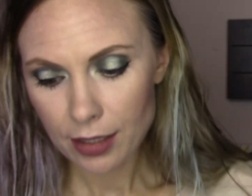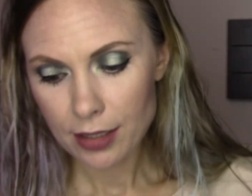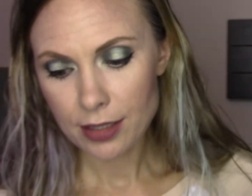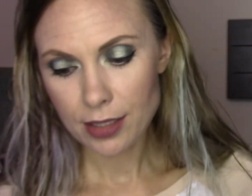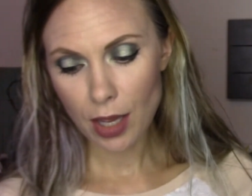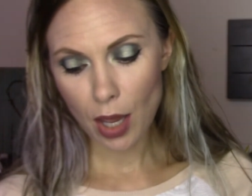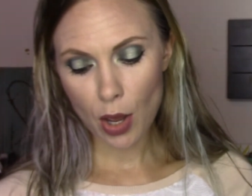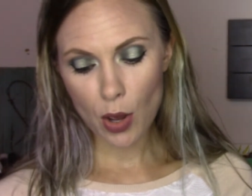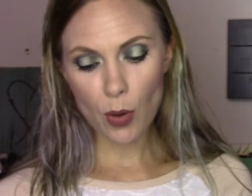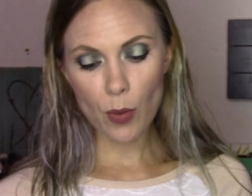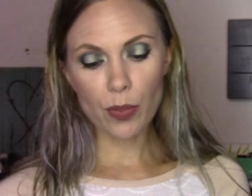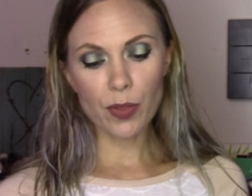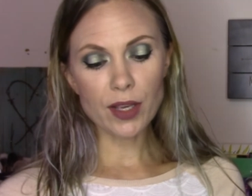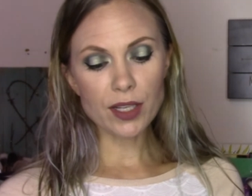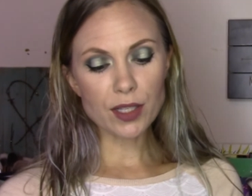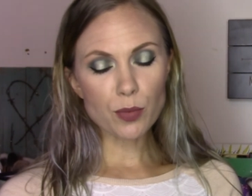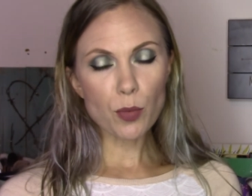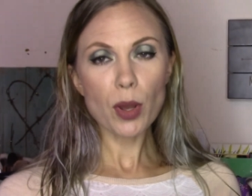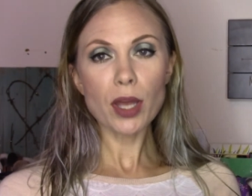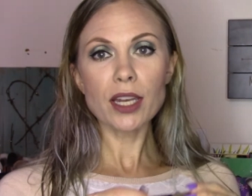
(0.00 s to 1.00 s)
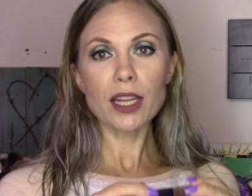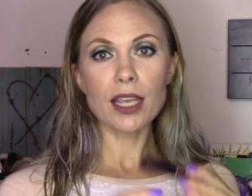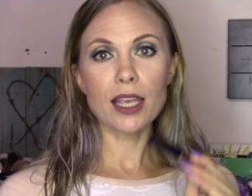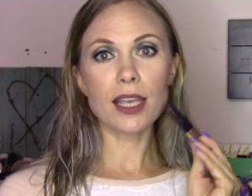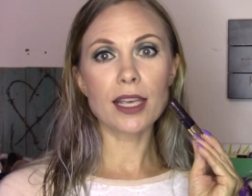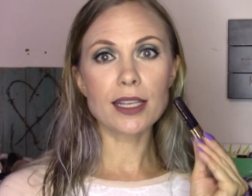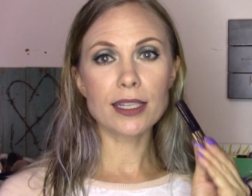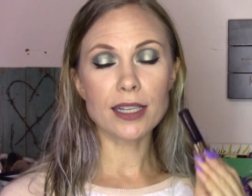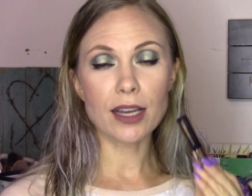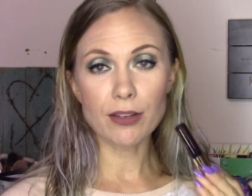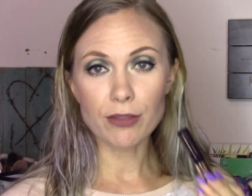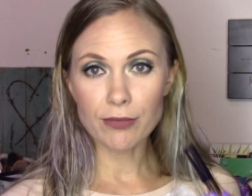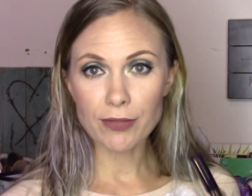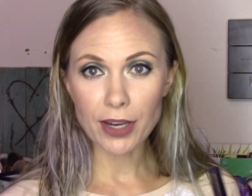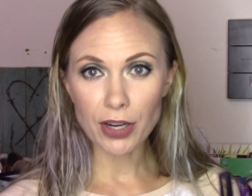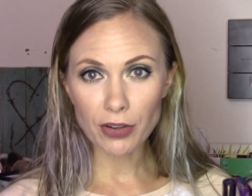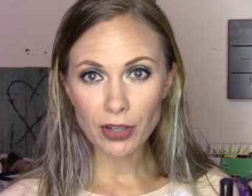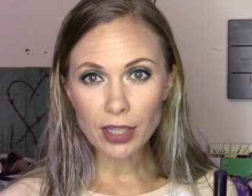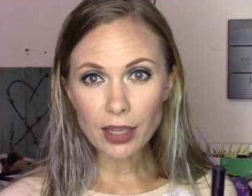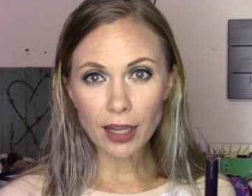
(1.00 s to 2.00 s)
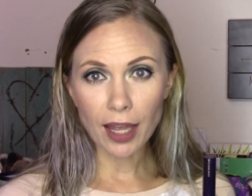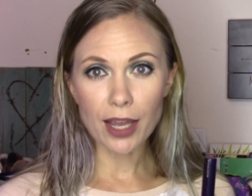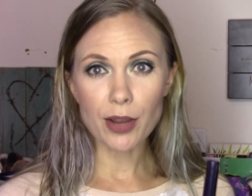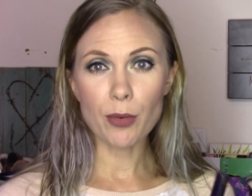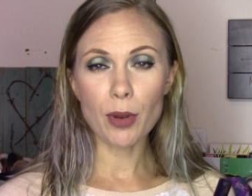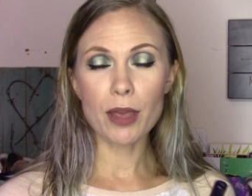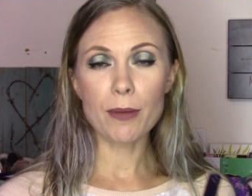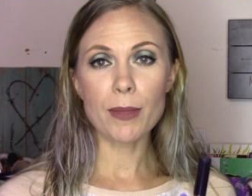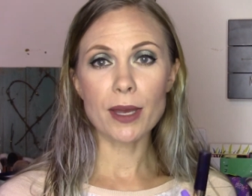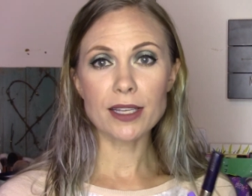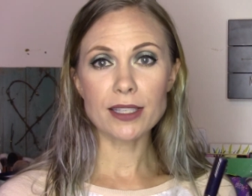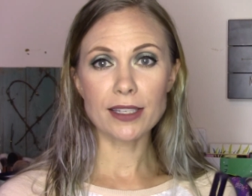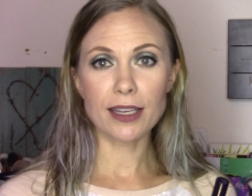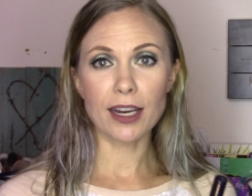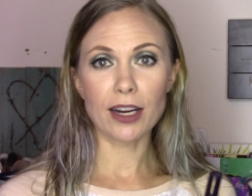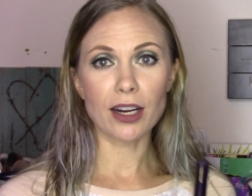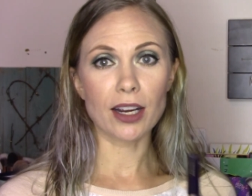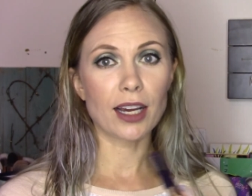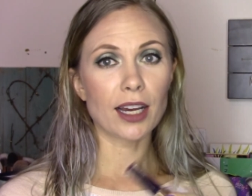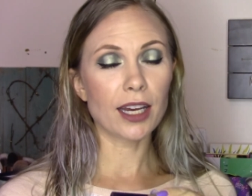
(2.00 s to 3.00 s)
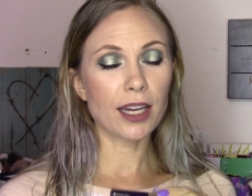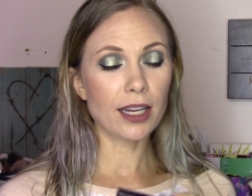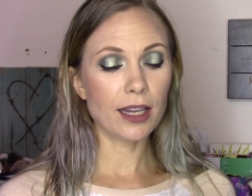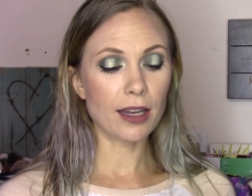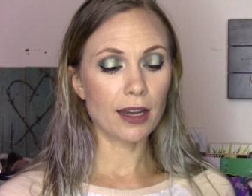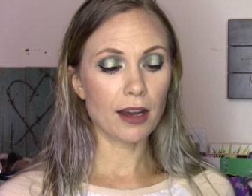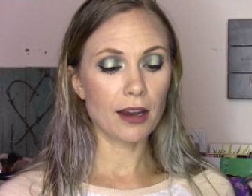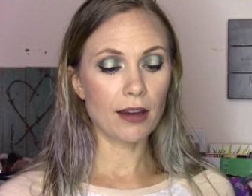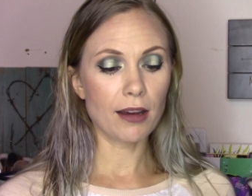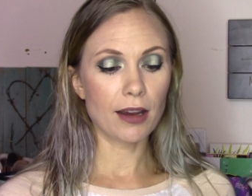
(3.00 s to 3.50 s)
So this one is a very lightweight mascara.